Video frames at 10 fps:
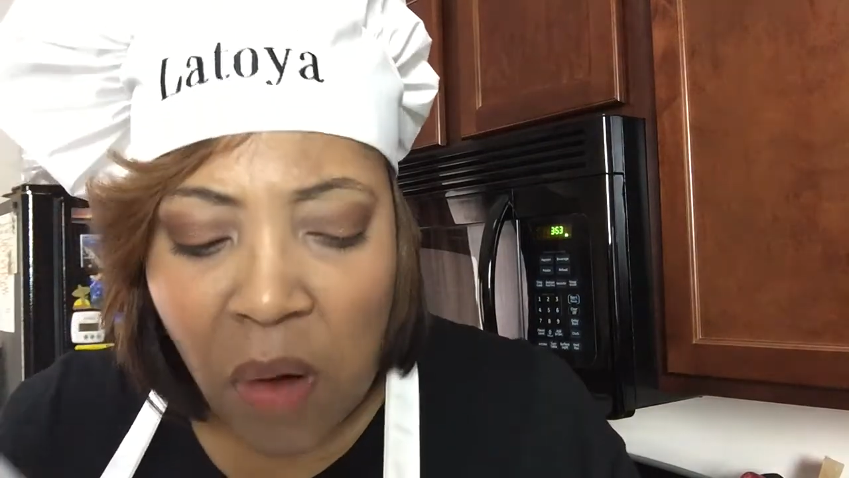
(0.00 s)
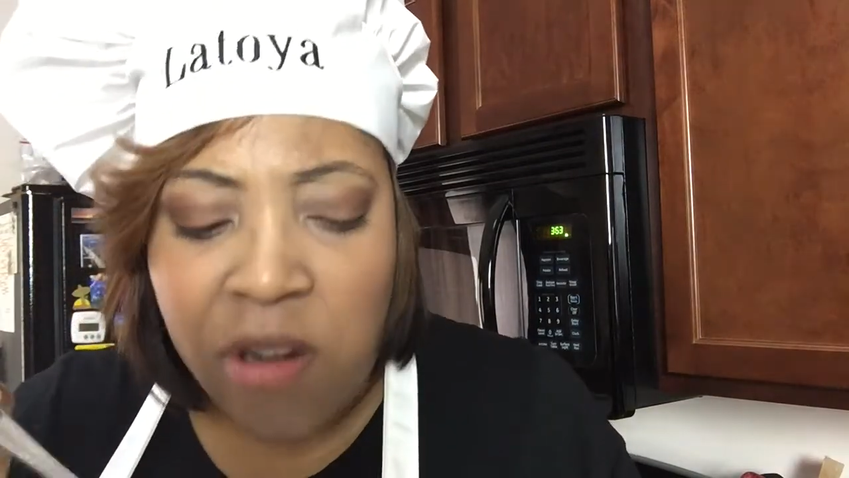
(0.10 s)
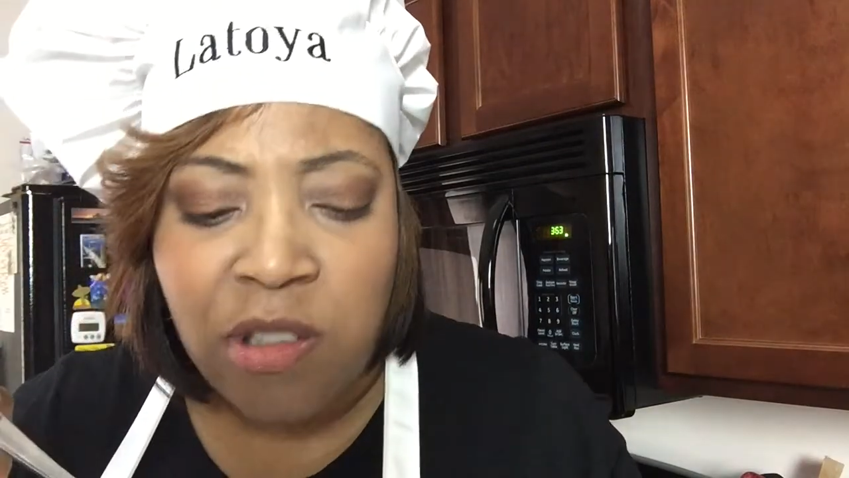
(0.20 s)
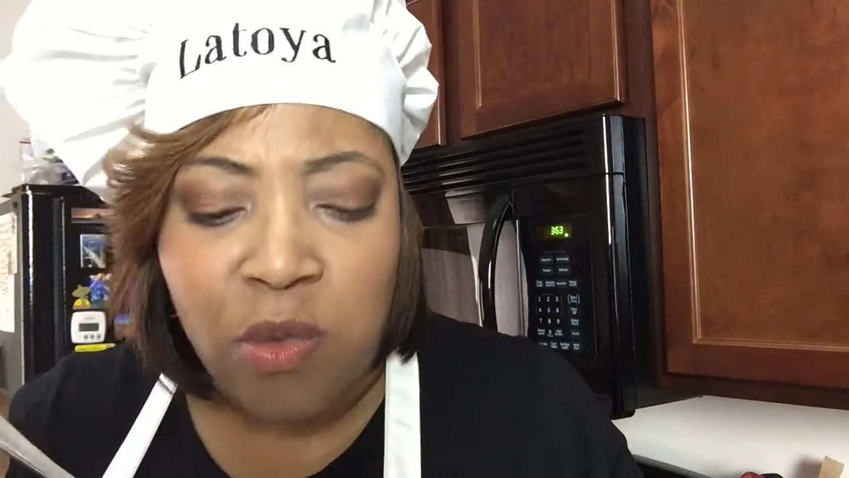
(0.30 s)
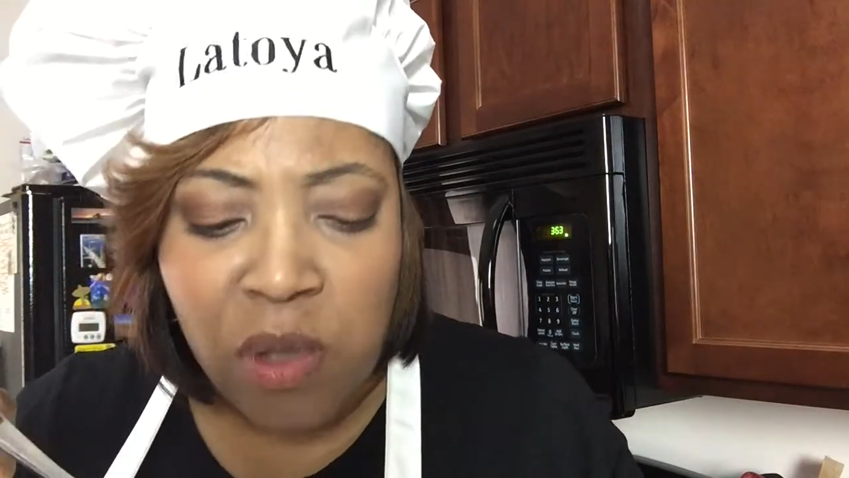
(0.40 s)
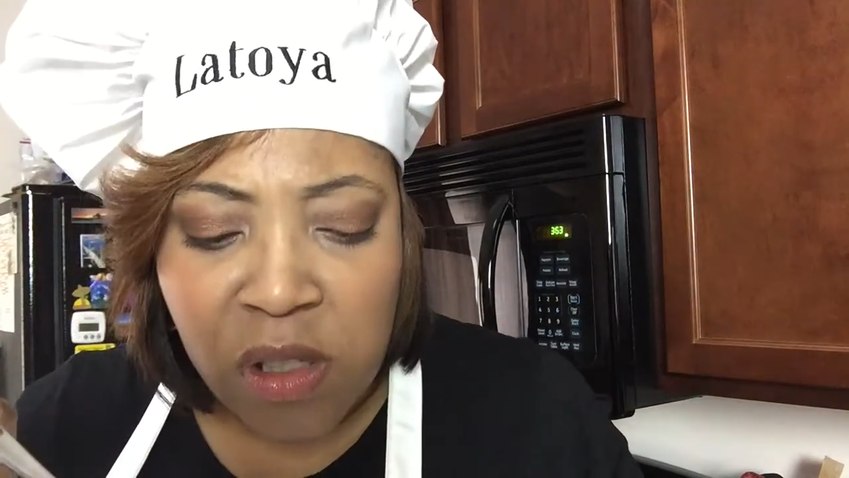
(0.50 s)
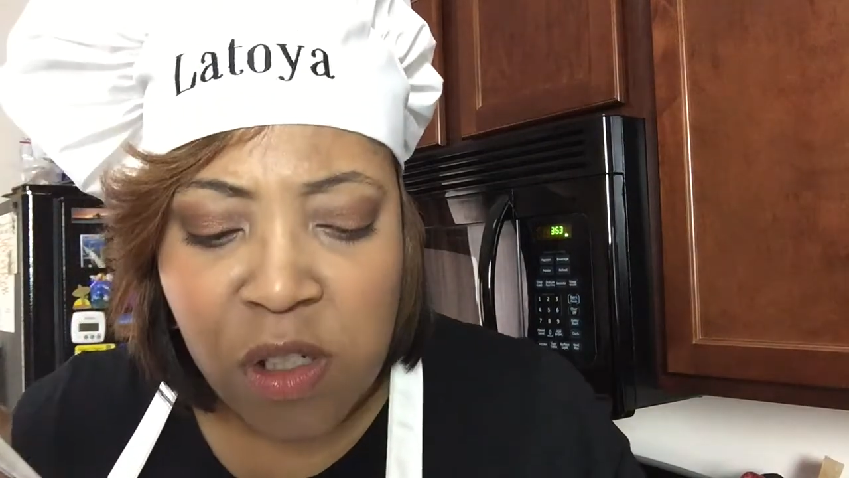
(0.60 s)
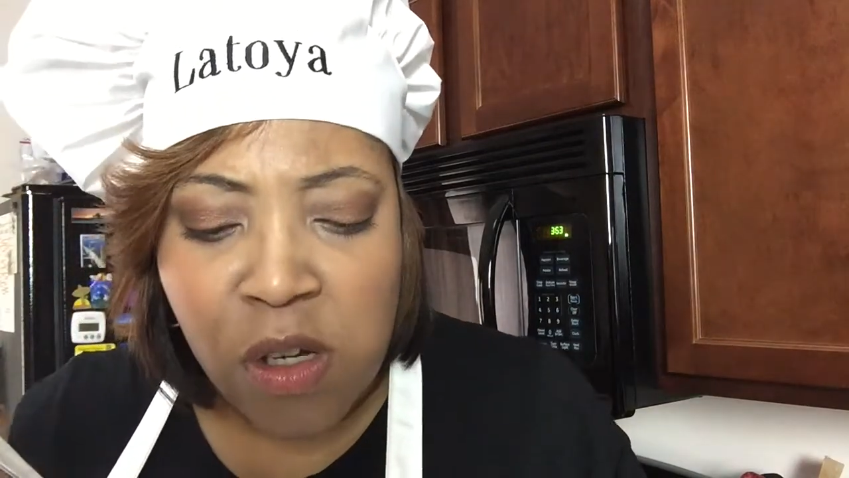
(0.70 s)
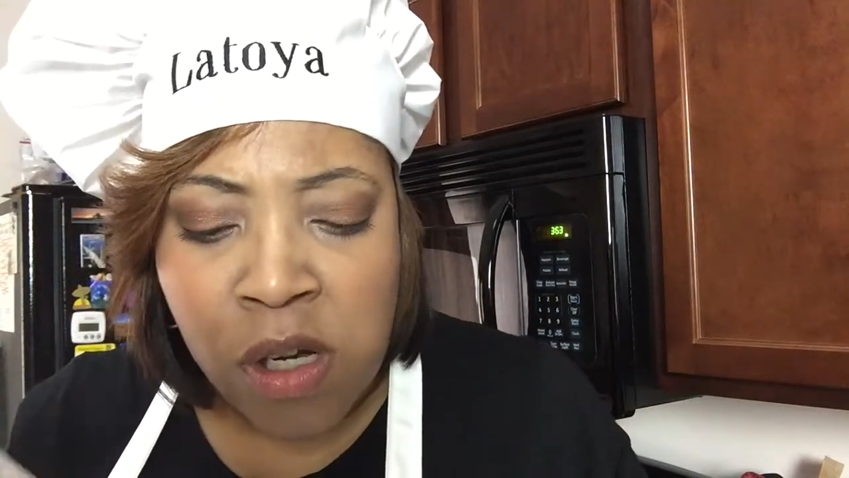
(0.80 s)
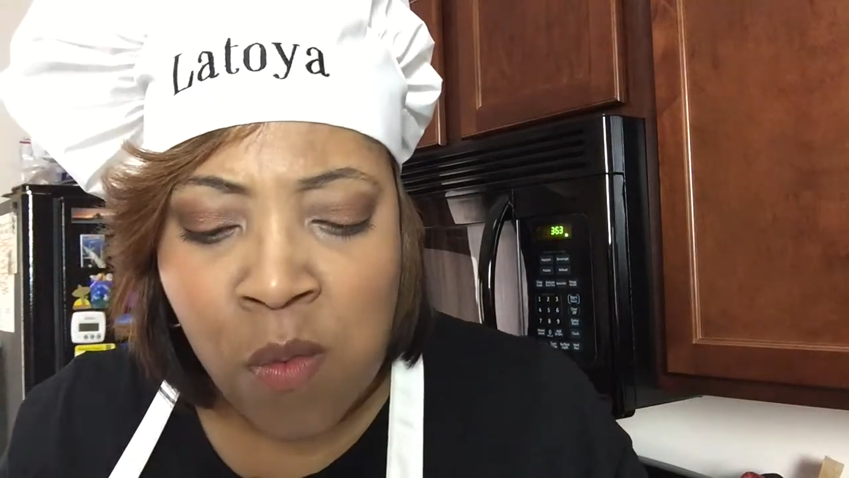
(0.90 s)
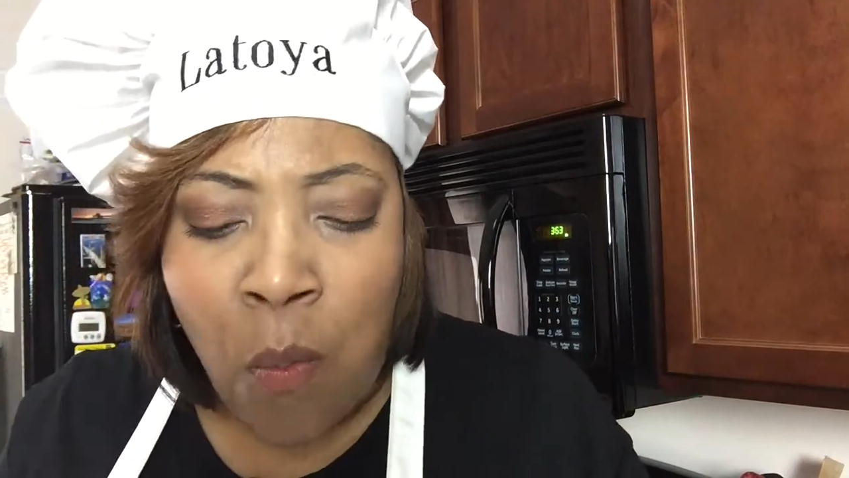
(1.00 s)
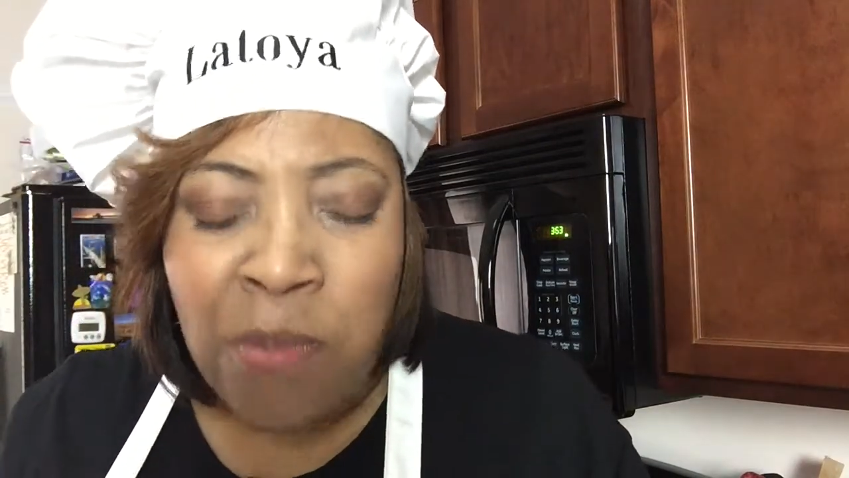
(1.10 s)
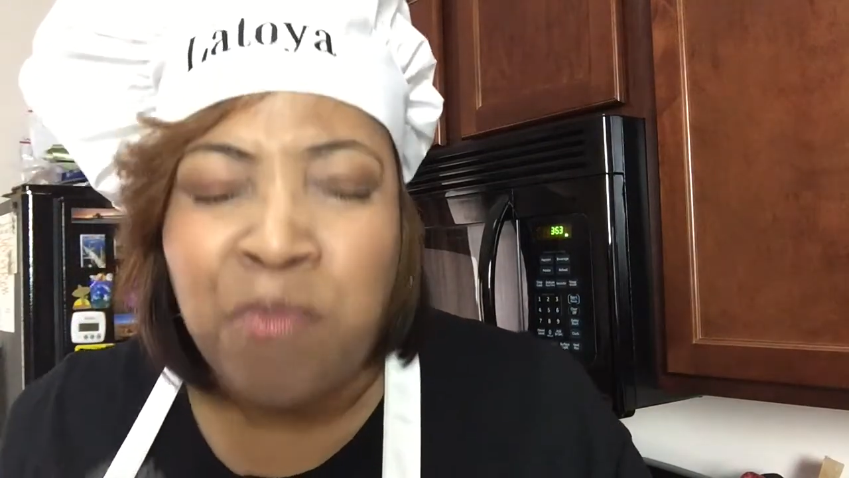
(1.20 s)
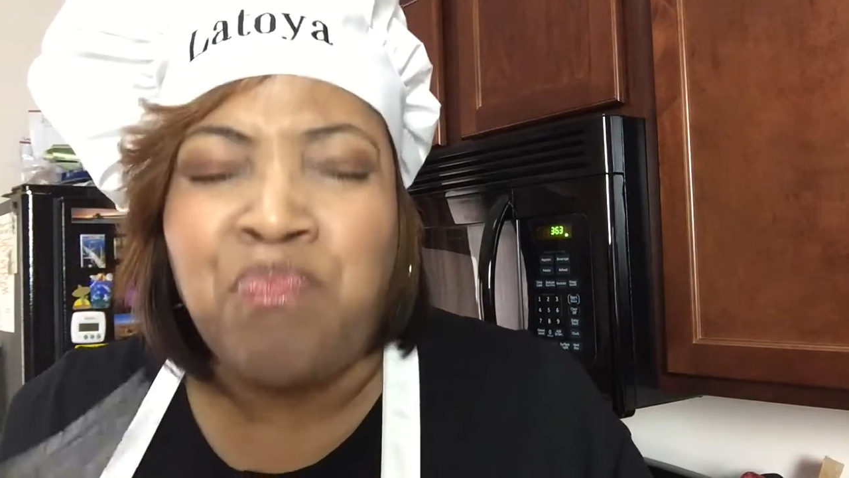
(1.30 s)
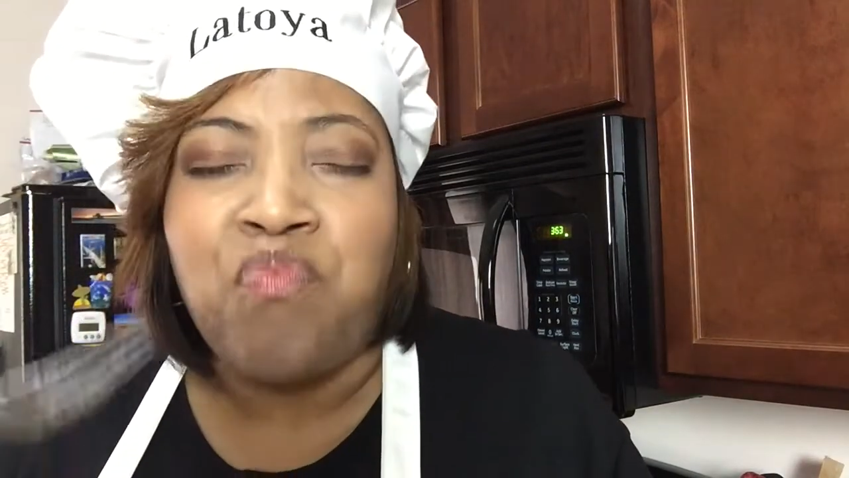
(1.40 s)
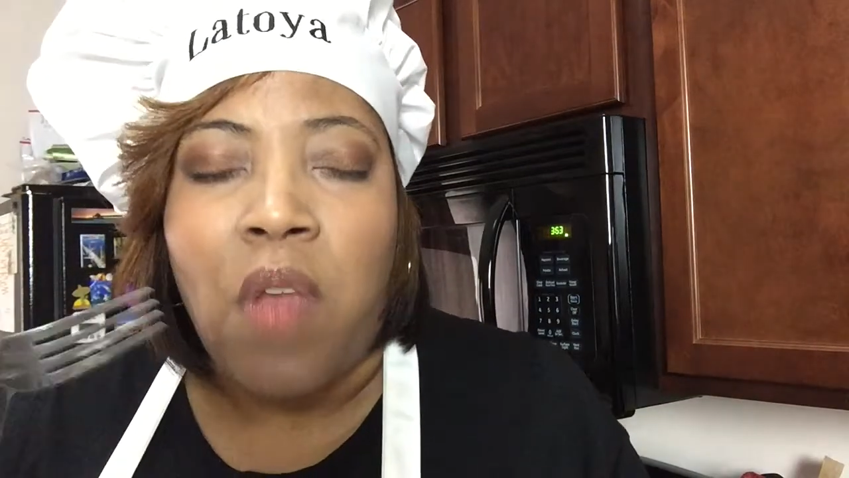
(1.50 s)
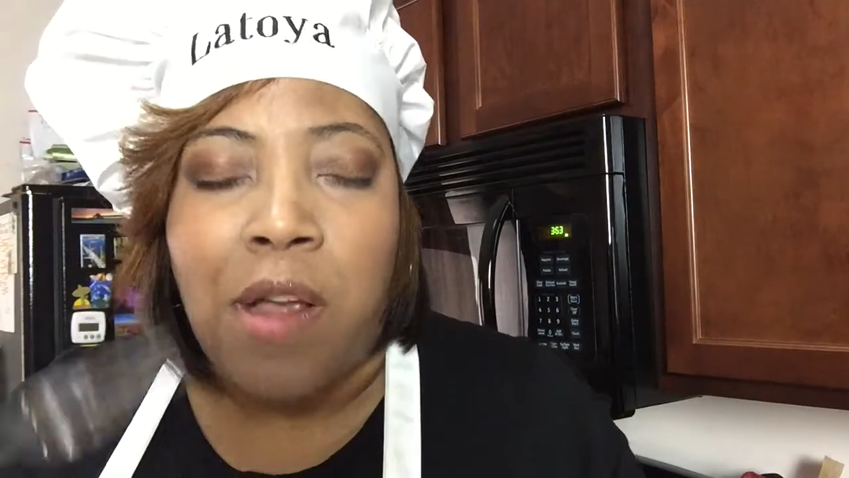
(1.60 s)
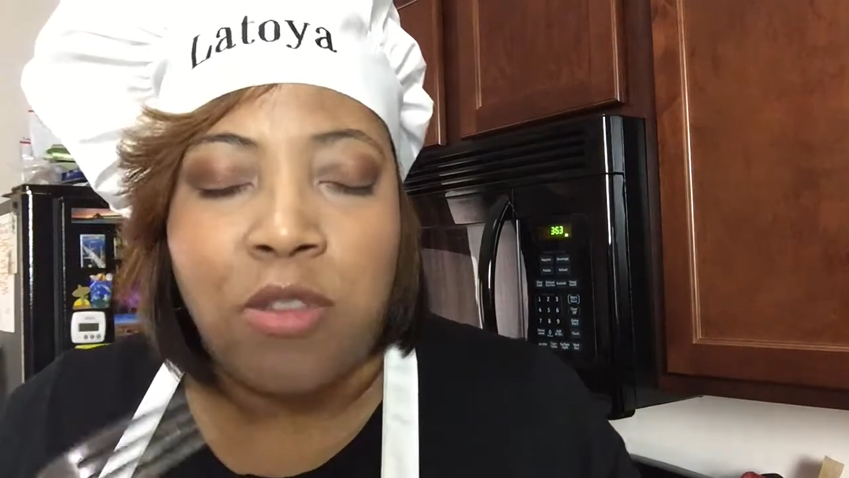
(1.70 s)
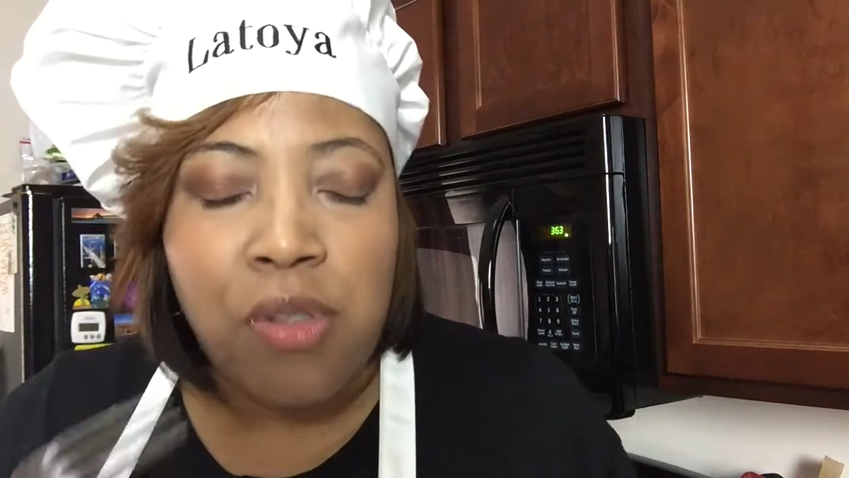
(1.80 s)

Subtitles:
is really good. And you